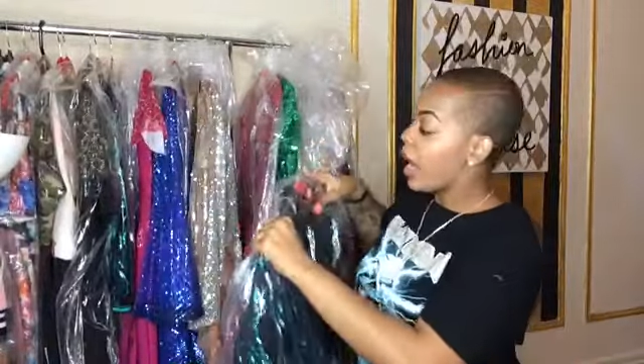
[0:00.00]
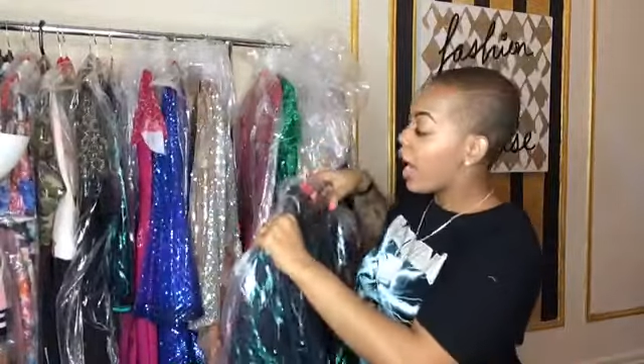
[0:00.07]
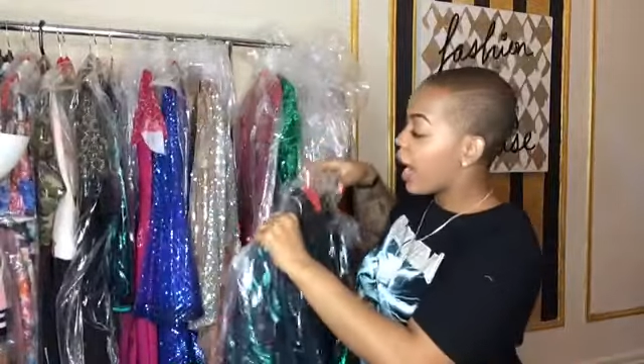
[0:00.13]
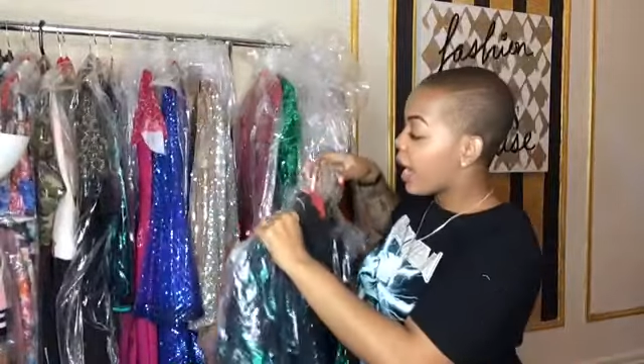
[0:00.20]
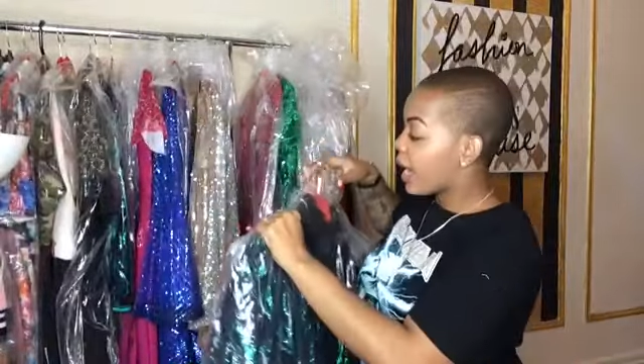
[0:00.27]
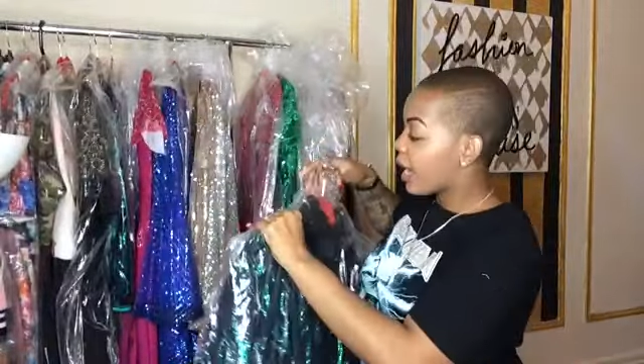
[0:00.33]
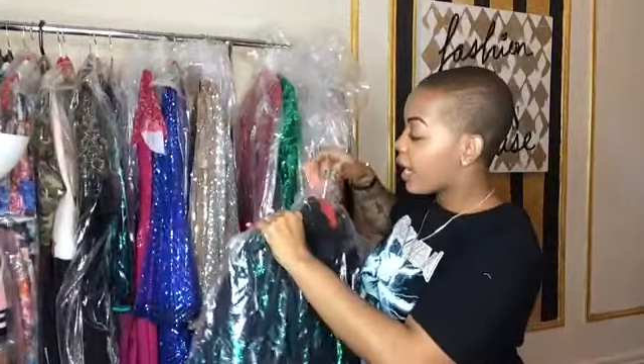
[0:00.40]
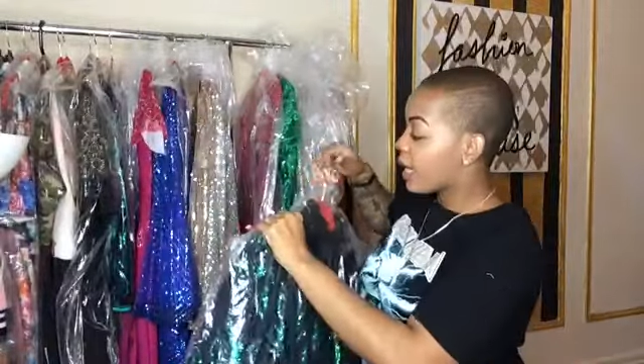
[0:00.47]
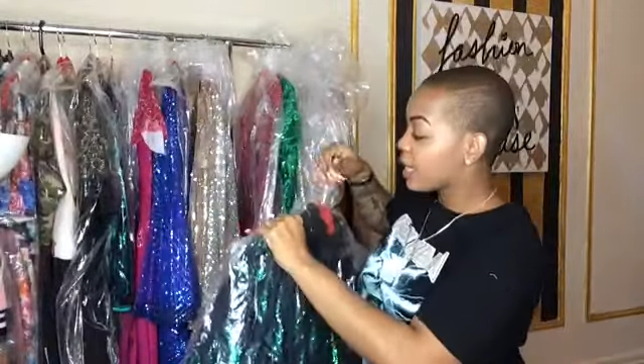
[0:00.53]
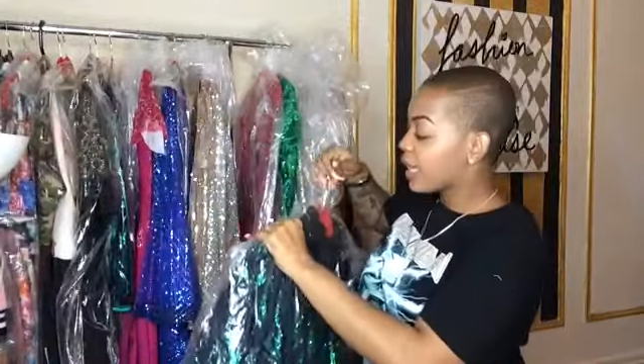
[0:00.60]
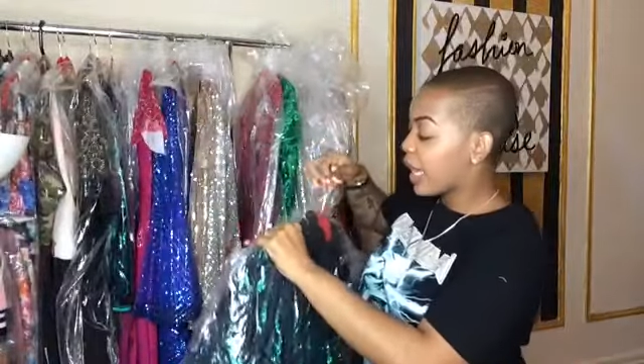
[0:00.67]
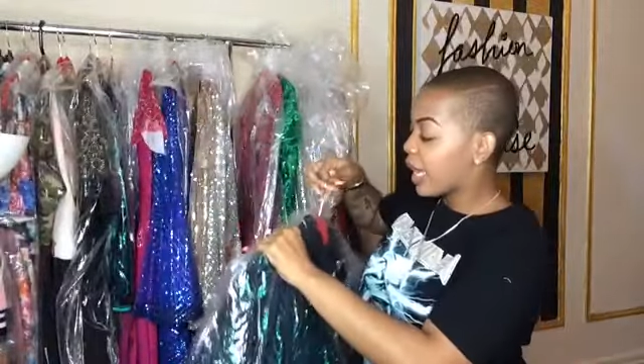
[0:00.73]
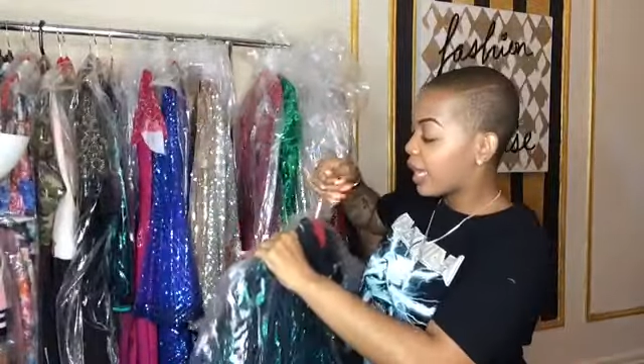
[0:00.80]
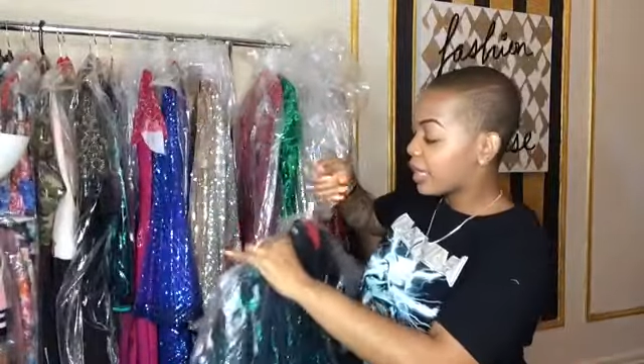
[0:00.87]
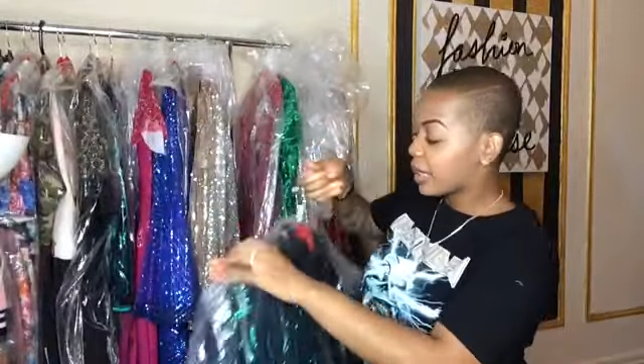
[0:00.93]
I
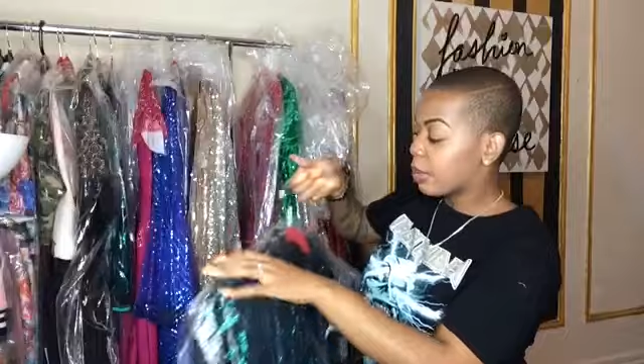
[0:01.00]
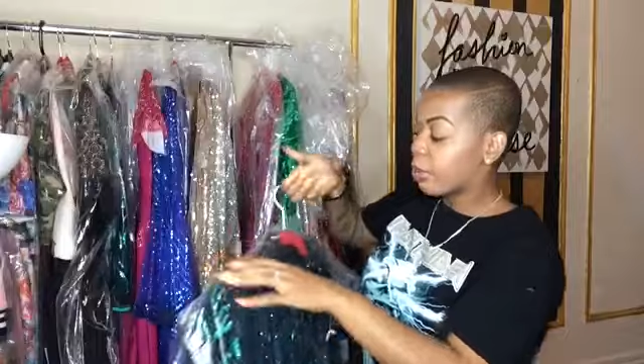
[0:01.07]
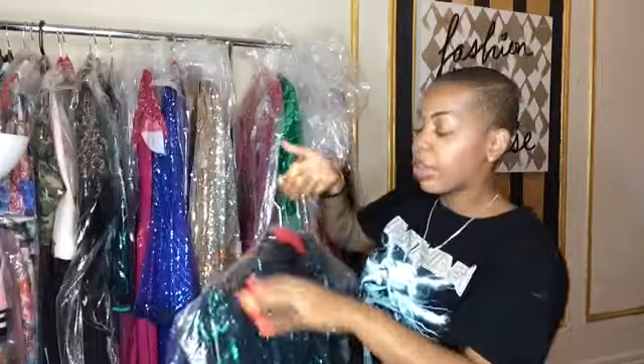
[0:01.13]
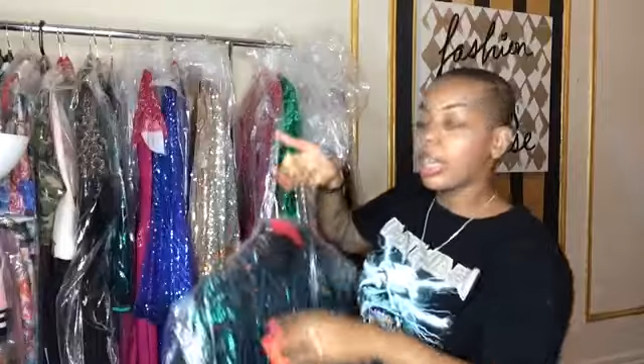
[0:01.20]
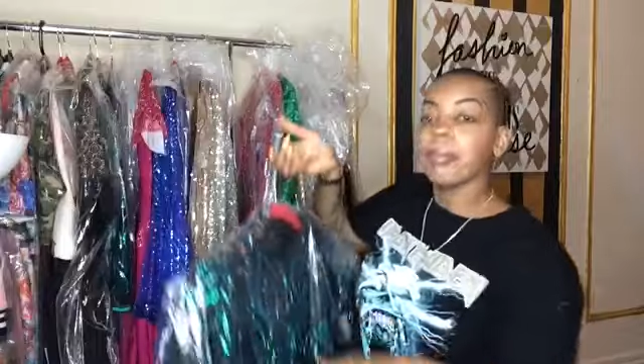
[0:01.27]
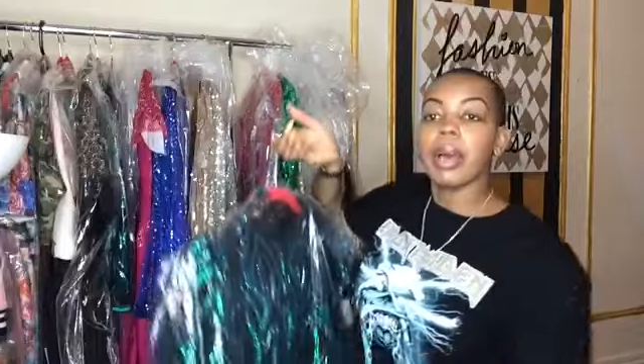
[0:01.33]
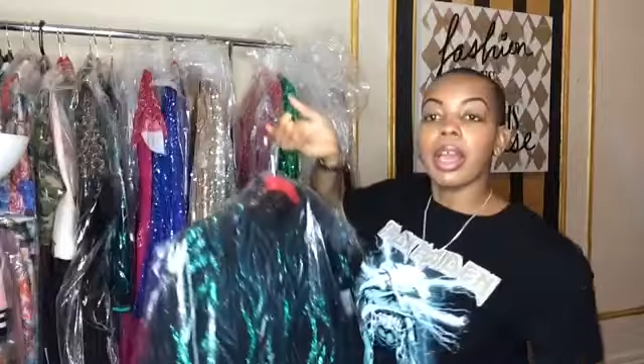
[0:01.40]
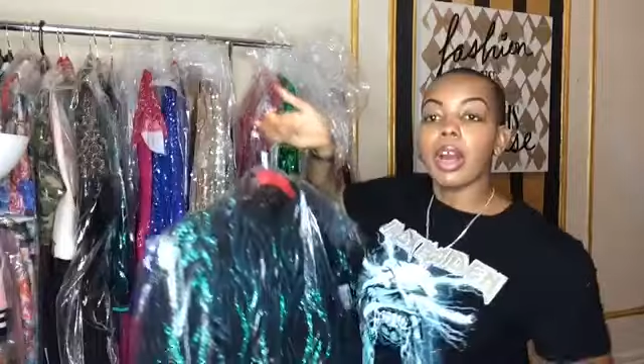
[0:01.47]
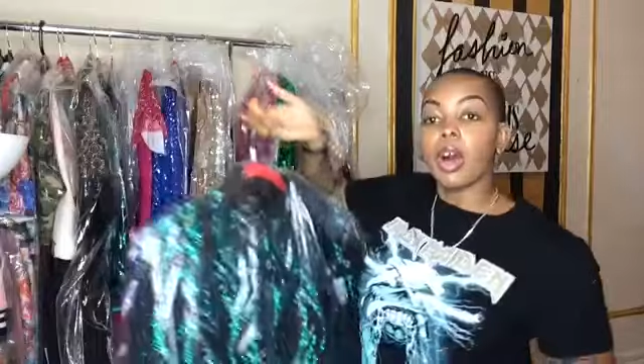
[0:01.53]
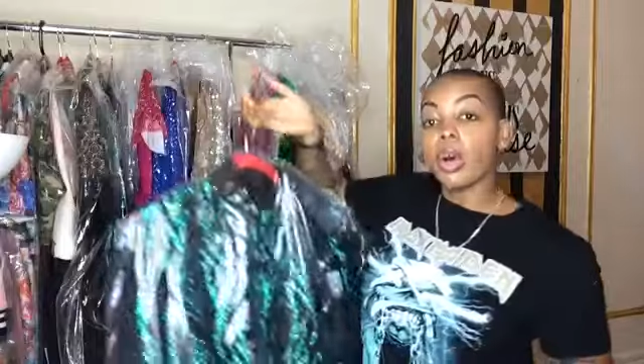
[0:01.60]
like to bring my